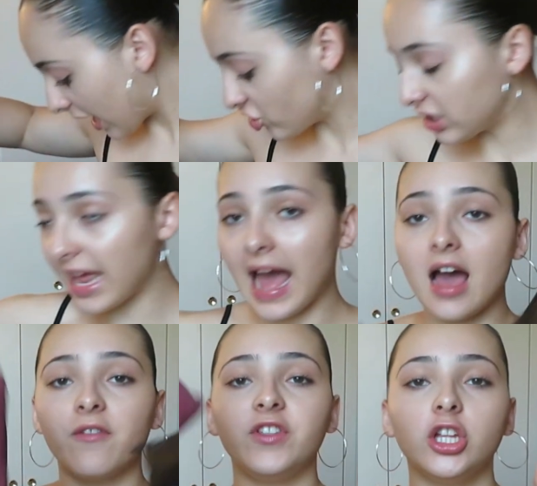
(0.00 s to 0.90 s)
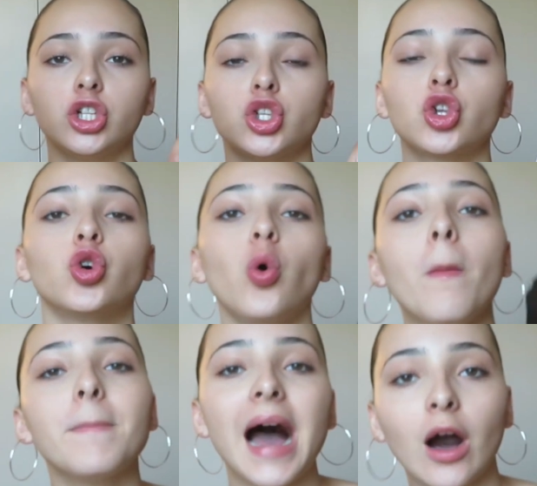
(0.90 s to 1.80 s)
I just have these
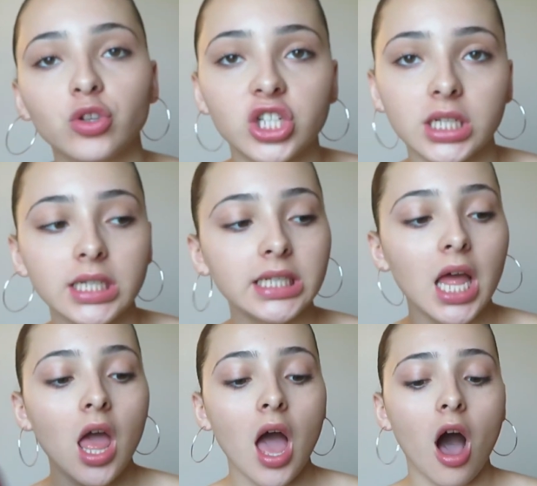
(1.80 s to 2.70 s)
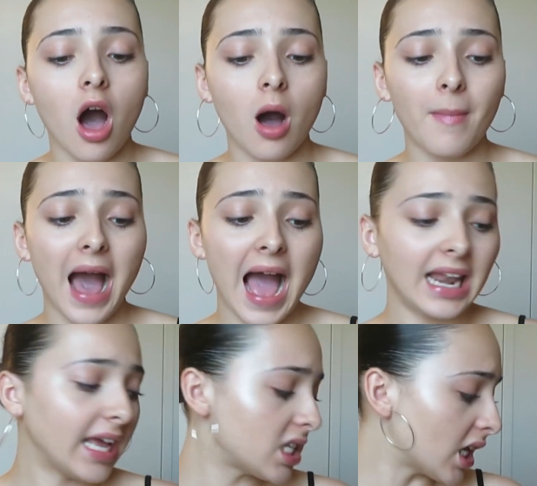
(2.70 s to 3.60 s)
2 pouches.
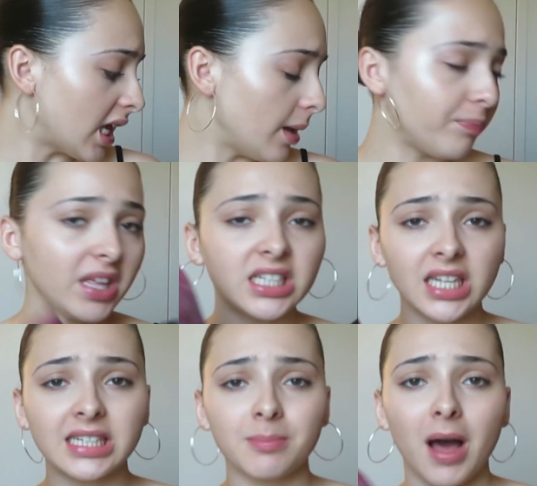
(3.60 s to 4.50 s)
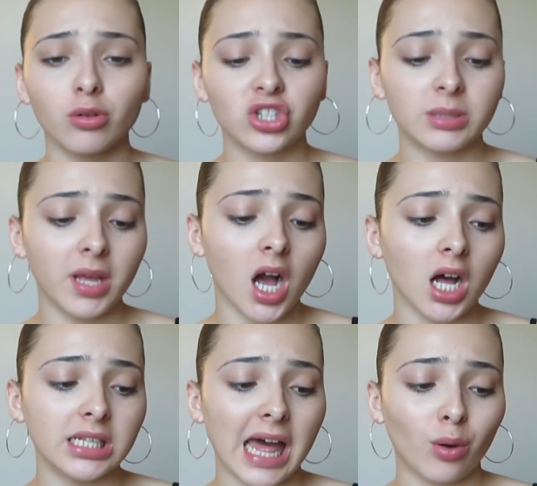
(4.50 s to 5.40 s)
I like to keep these things in pouches
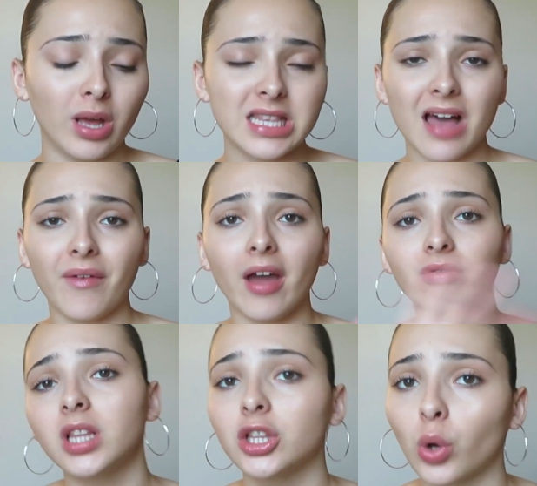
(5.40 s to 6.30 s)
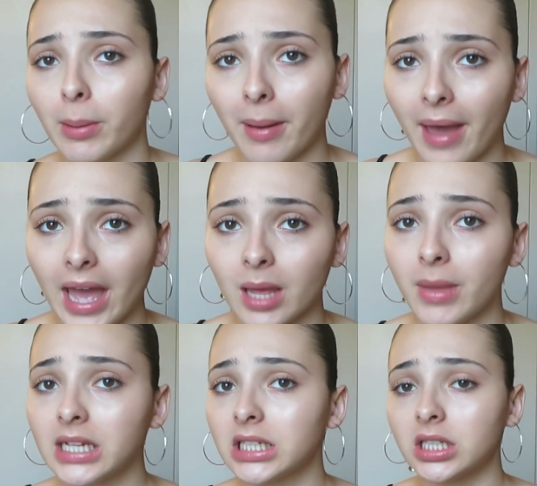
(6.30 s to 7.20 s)
because I don't like to have everything thrown in my bag. It
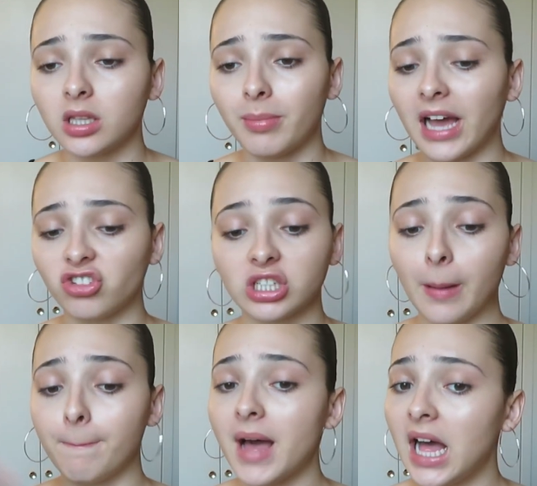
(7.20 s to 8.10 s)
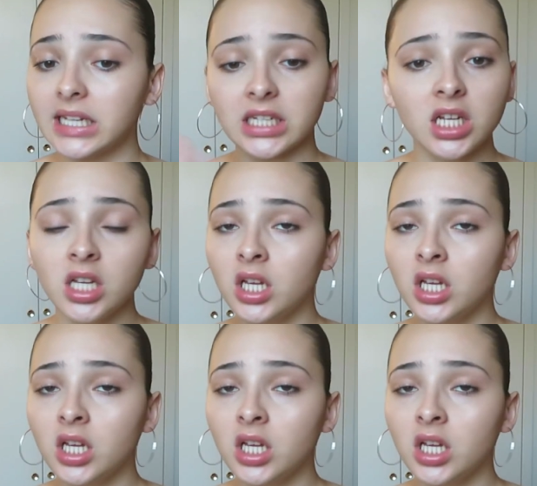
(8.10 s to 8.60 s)
makes the bag just a mess.